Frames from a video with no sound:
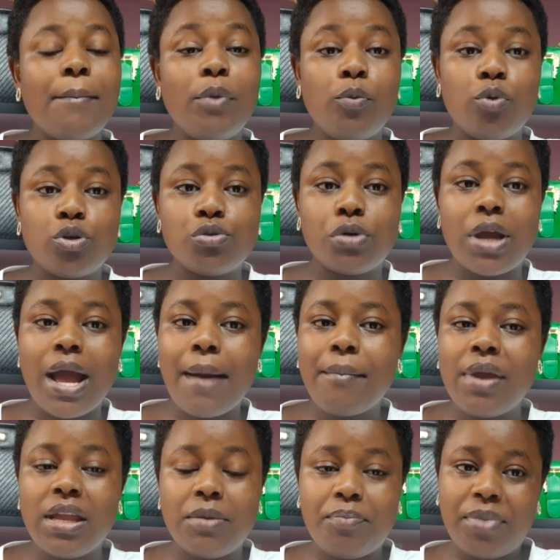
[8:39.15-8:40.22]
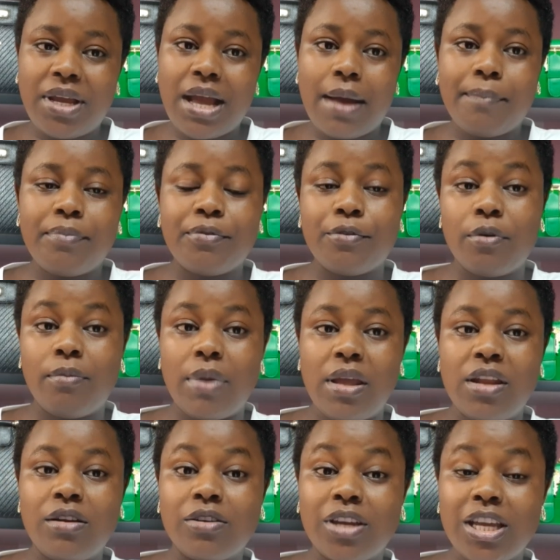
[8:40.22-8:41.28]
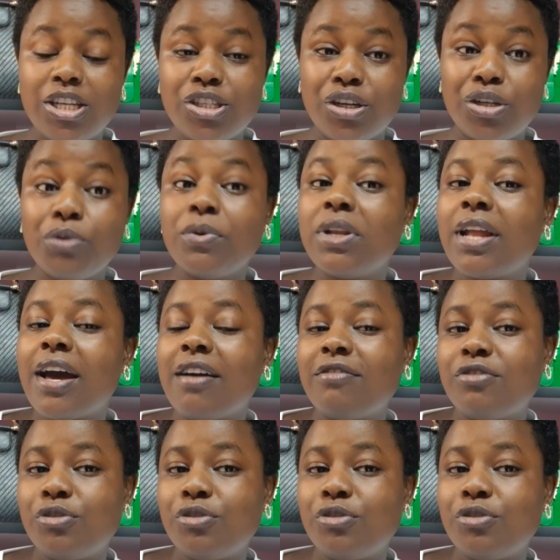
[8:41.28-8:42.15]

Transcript: people to come and pick up from my location,